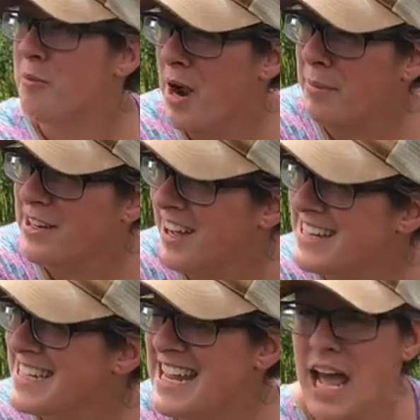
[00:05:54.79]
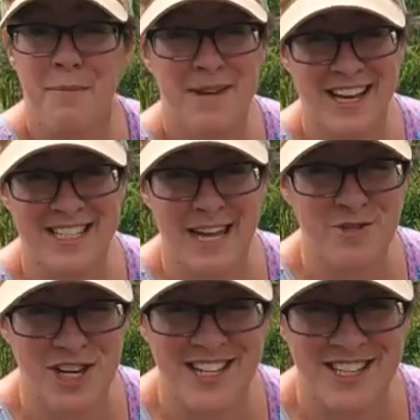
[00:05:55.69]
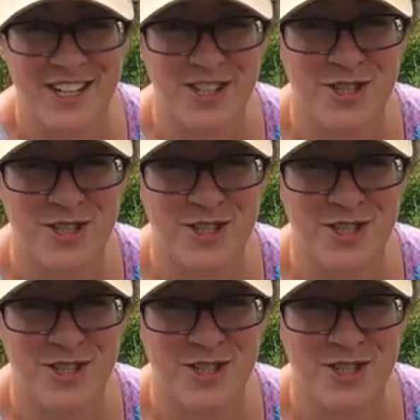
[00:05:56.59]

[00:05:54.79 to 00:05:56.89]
Probably not today because I'm chasing a